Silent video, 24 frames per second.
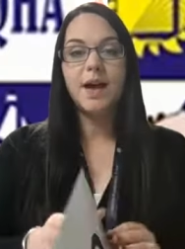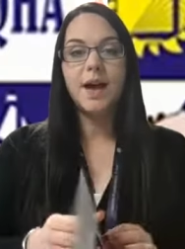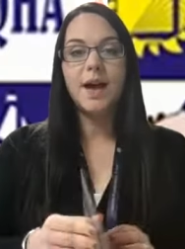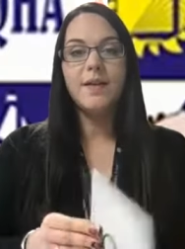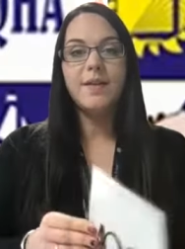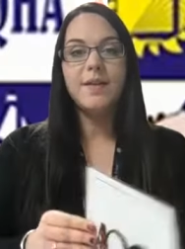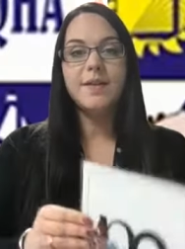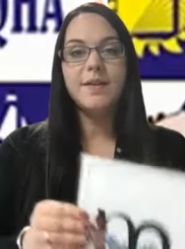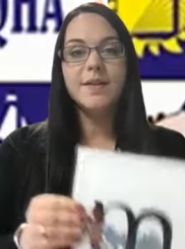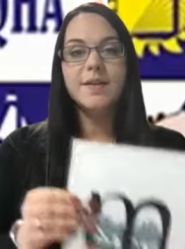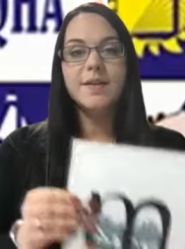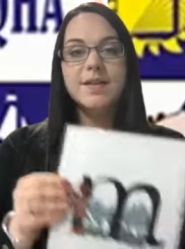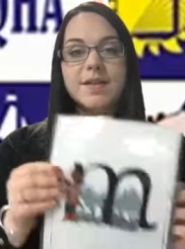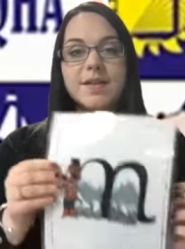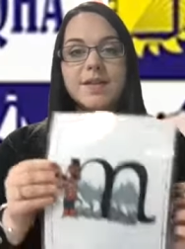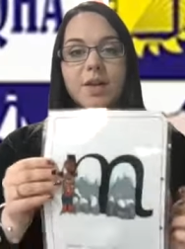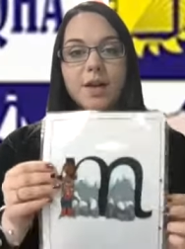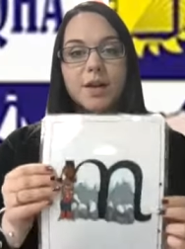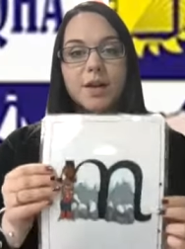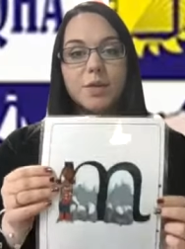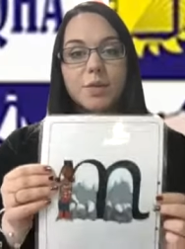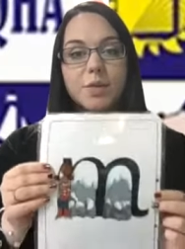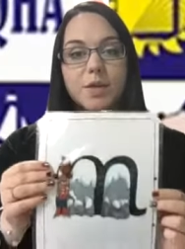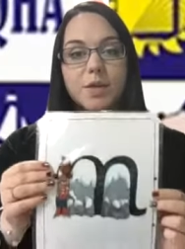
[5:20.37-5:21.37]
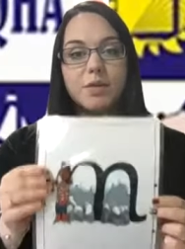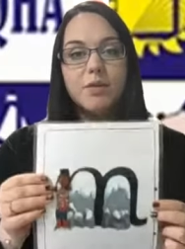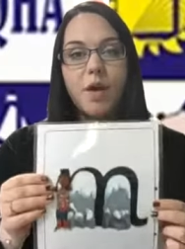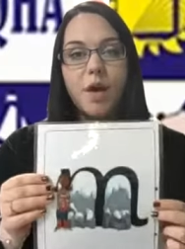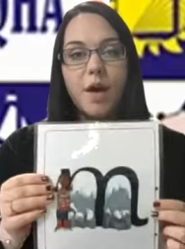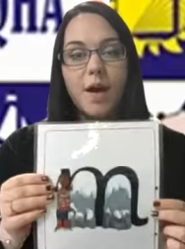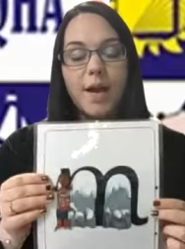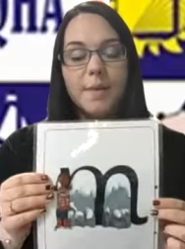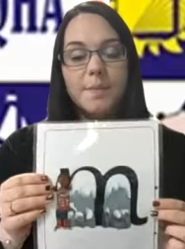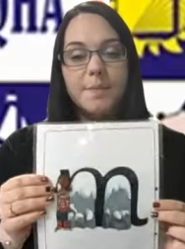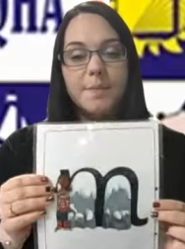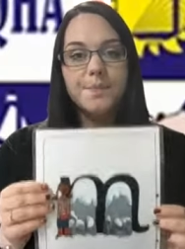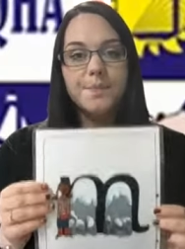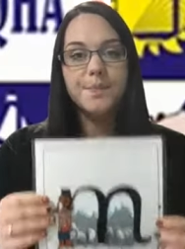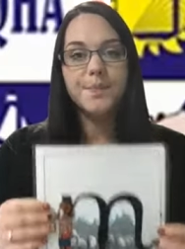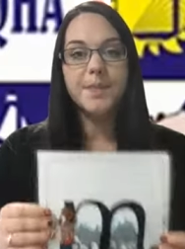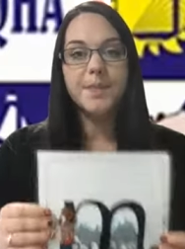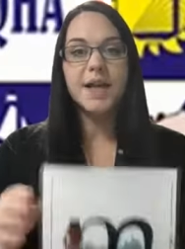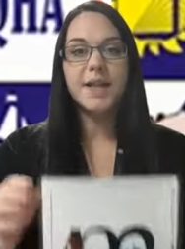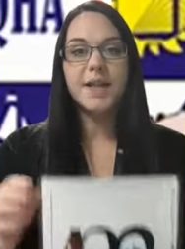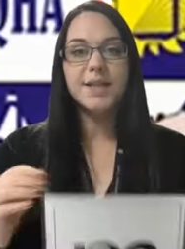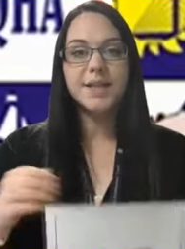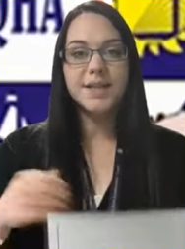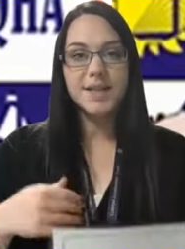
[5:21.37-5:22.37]
and then the side with the rhyme
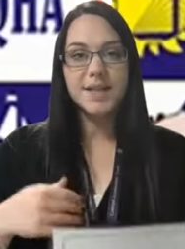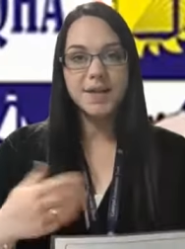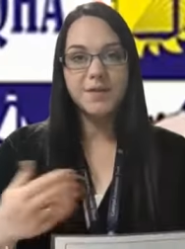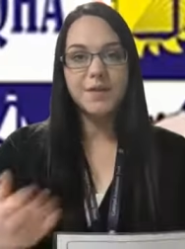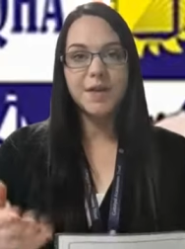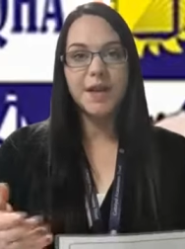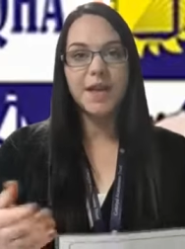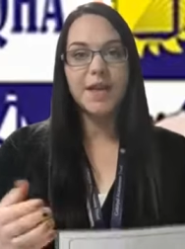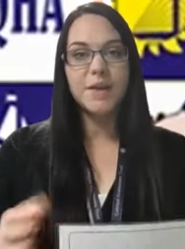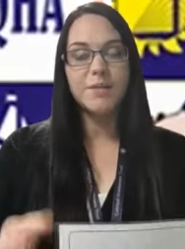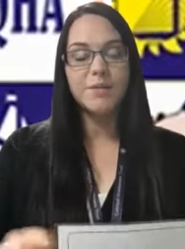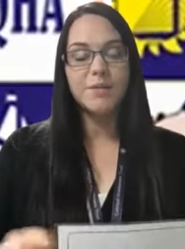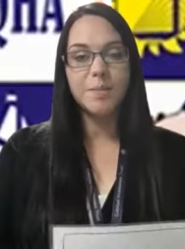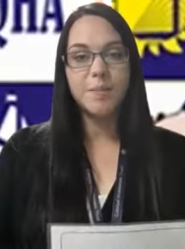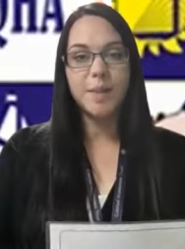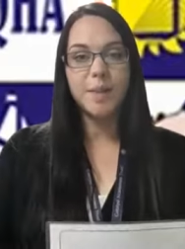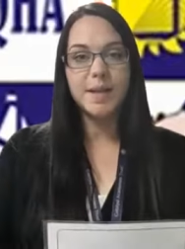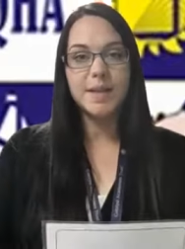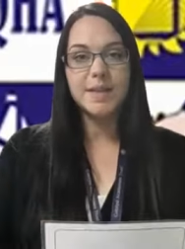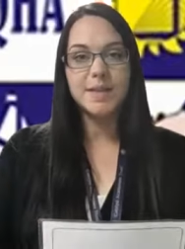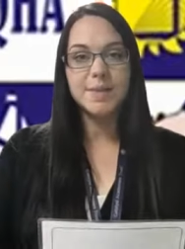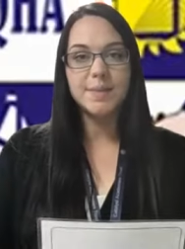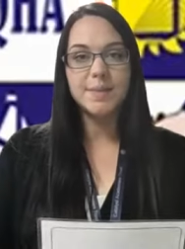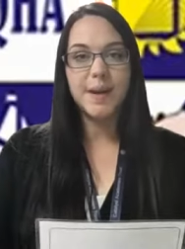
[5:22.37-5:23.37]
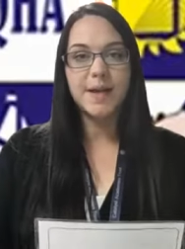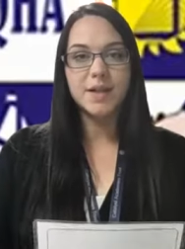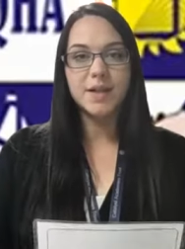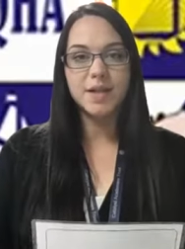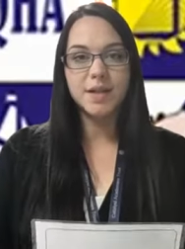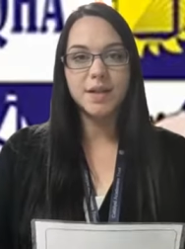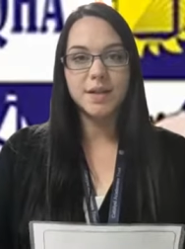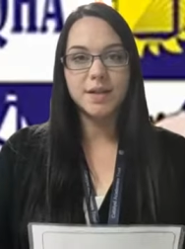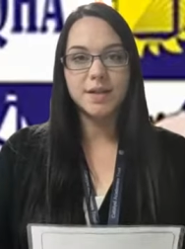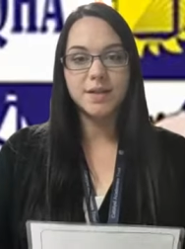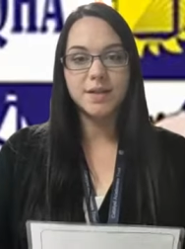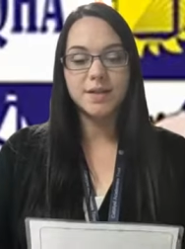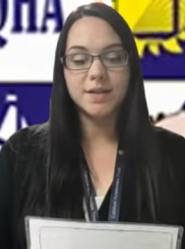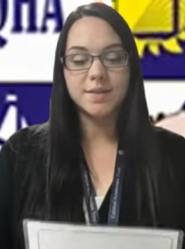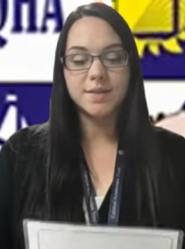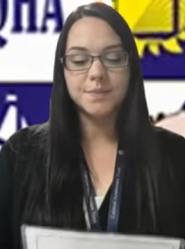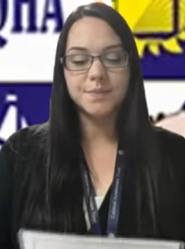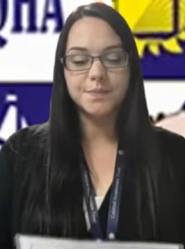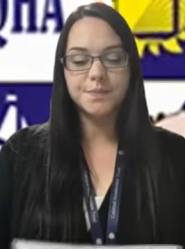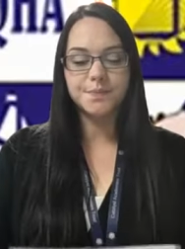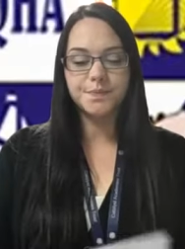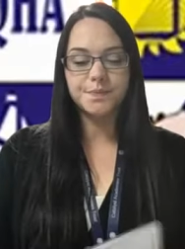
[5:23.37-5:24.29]
and see if they can repeat it back to us.